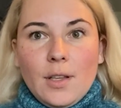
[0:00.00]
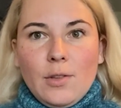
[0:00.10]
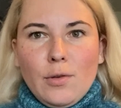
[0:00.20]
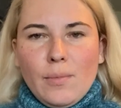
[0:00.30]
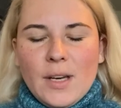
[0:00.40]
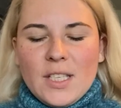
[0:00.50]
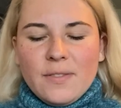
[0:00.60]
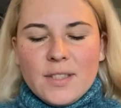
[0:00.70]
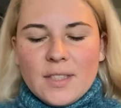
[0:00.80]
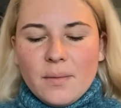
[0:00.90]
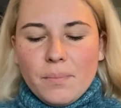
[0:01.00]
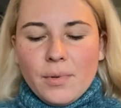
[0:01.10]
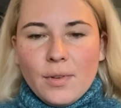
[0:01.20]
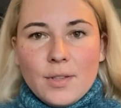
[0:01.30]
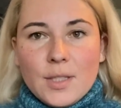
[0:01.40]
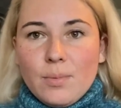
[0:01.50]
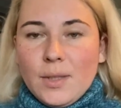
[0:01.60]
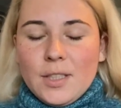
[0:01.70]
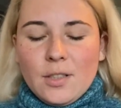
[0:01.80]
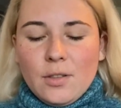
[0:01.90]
too much for simple sweater